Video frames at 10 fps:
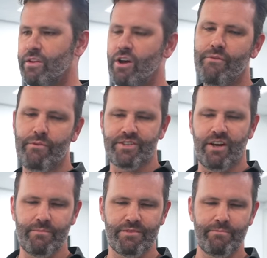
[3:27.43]
Other
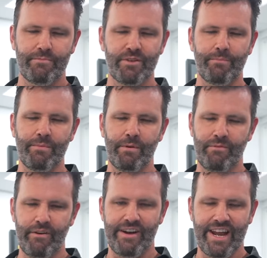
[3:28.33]
times, some people are
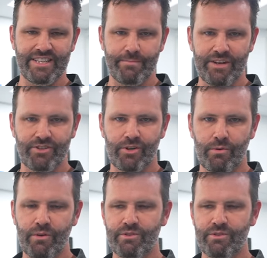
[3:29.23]
very asymmetrical.